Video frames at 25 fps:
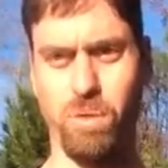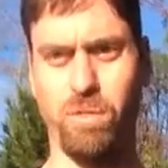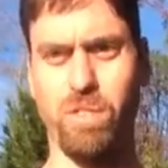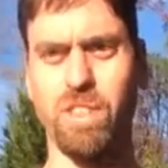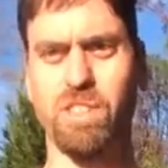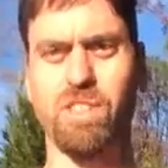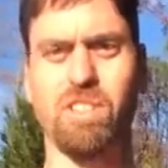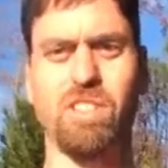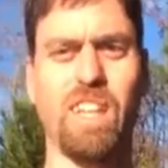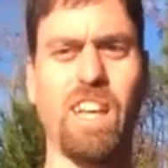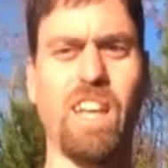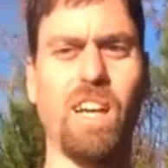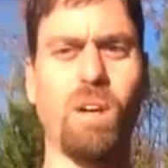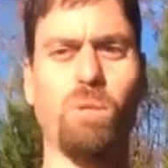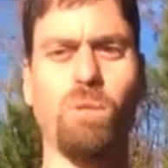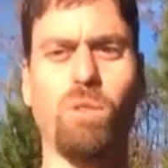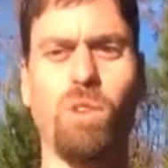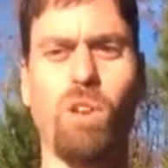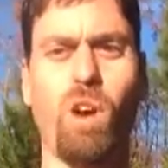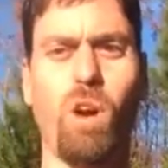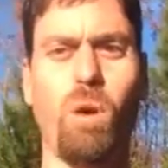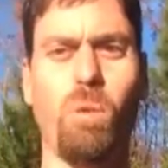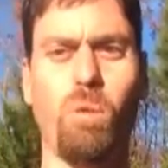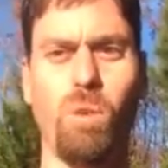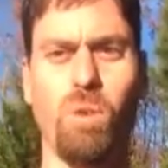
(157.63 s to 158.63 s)
If it's down
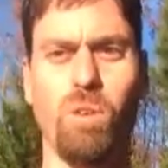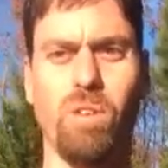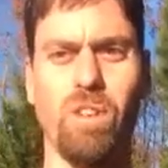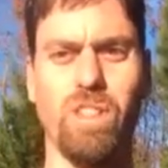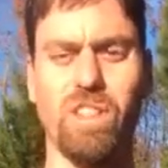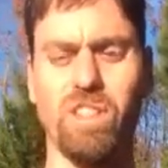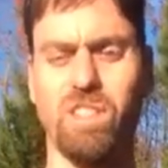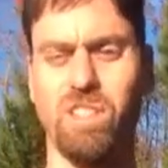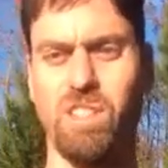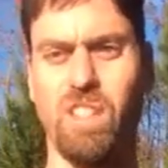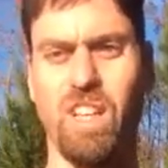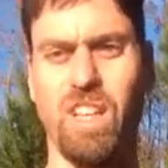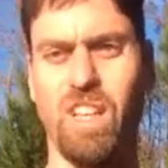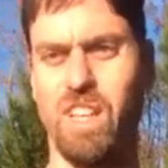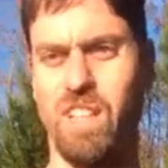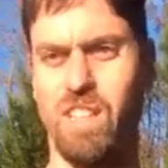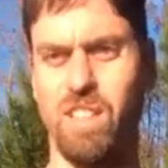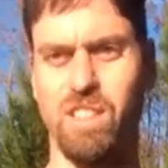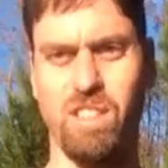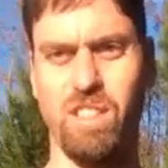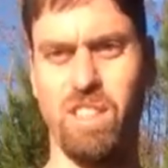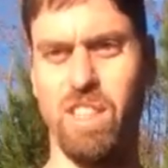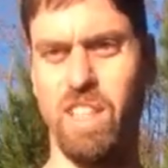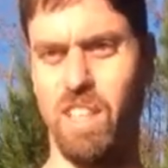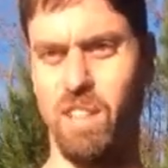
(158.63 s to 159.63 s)
lower, it's not
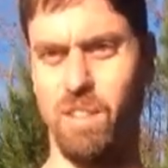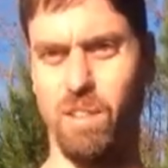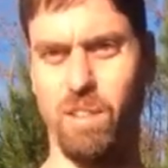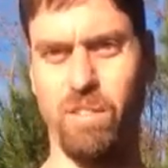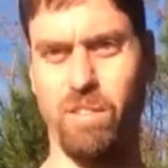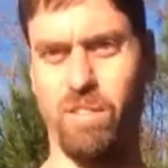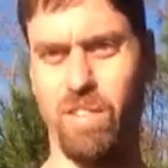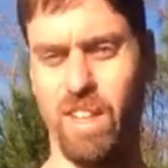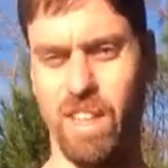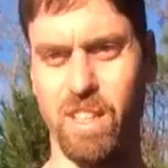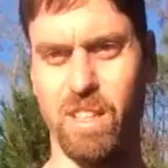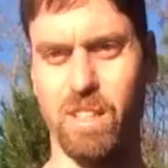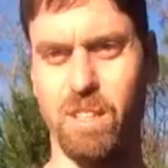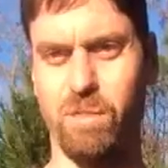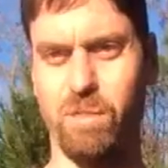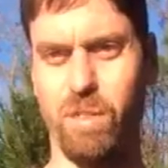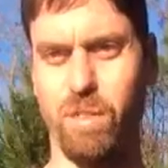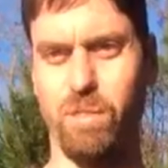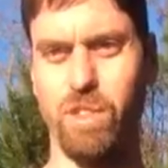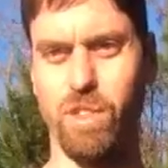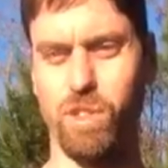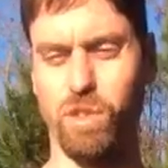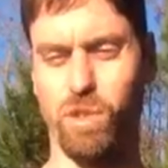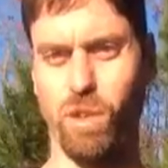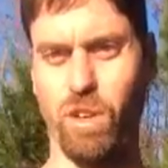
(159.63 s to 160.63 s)
as near effective
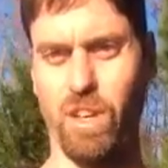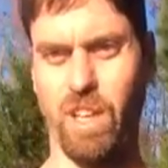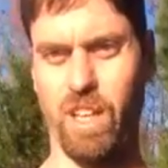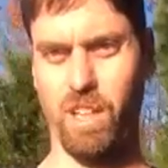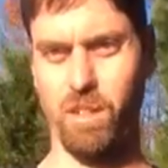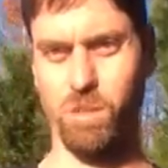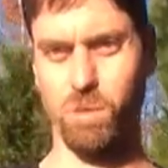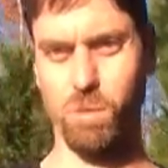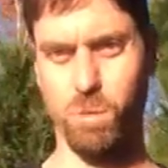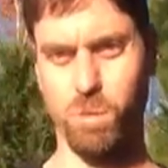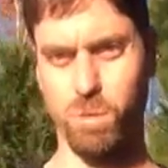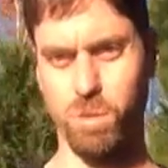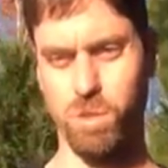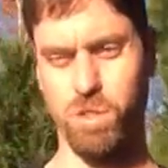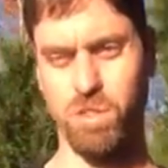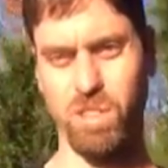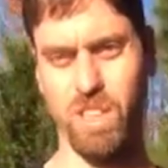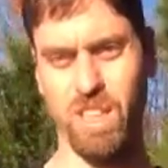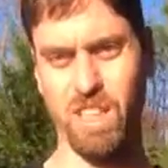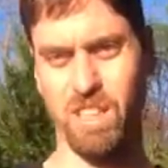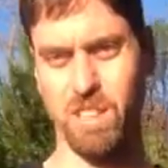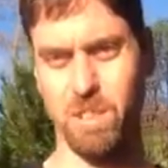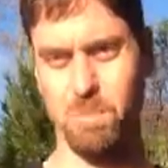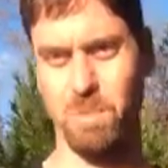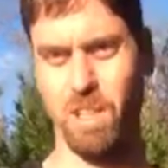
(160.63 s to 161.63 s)
of a training tool. So
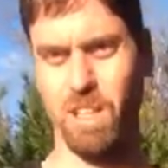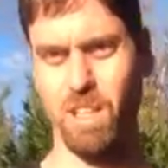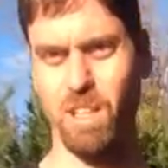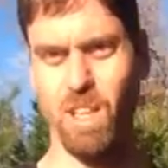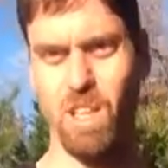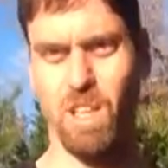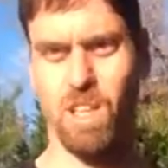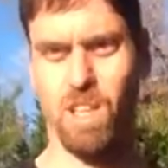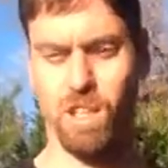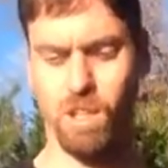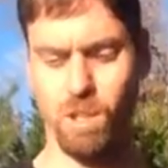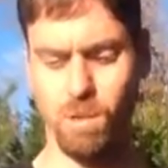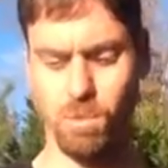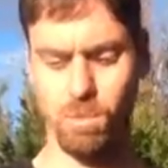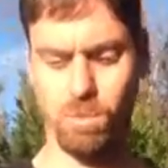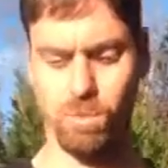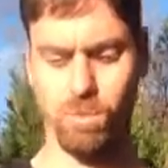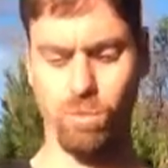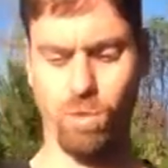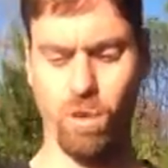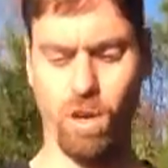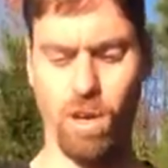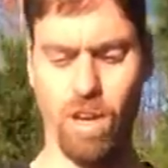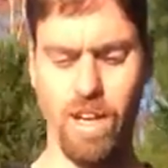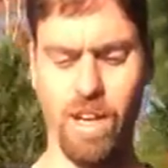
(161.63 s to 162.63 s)
it needs to be
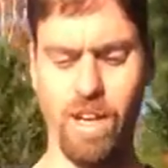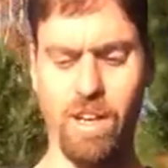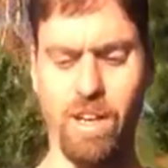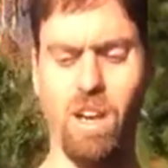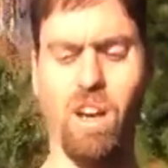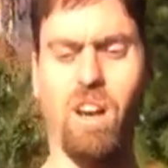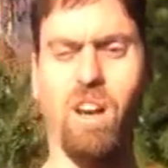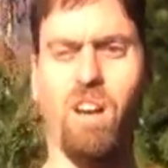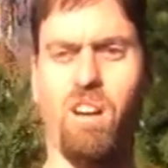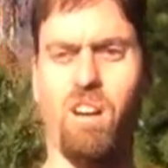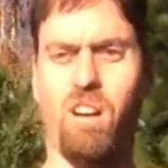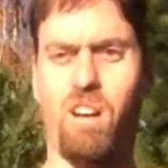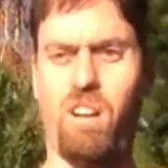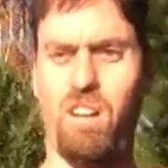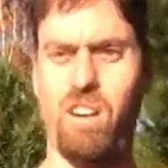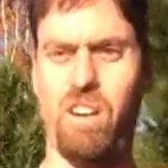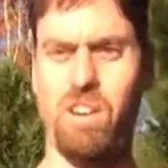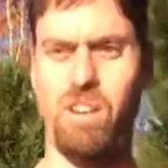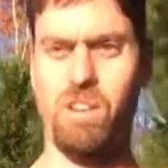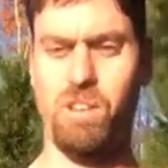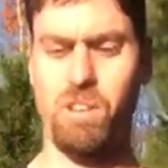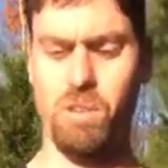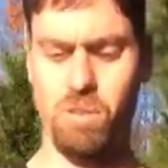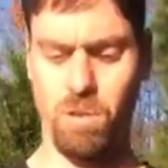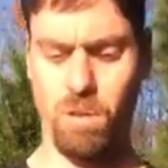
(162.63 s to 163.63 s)
used right
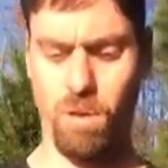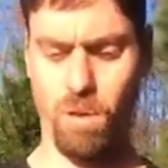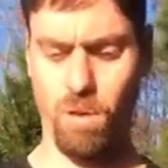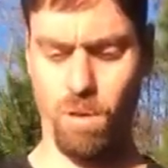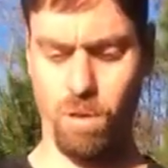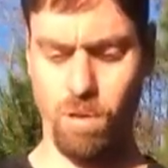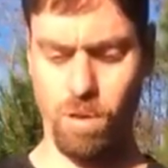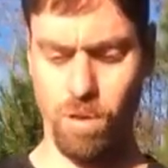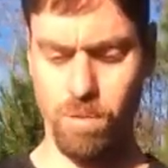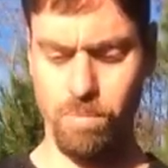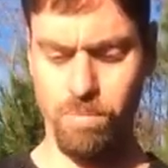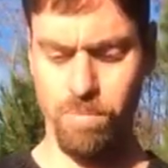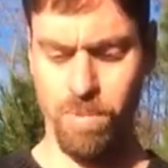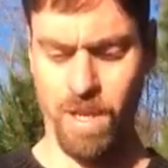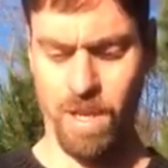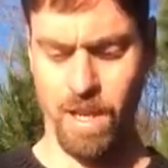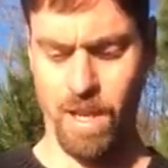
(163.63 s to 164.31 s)
on your dog.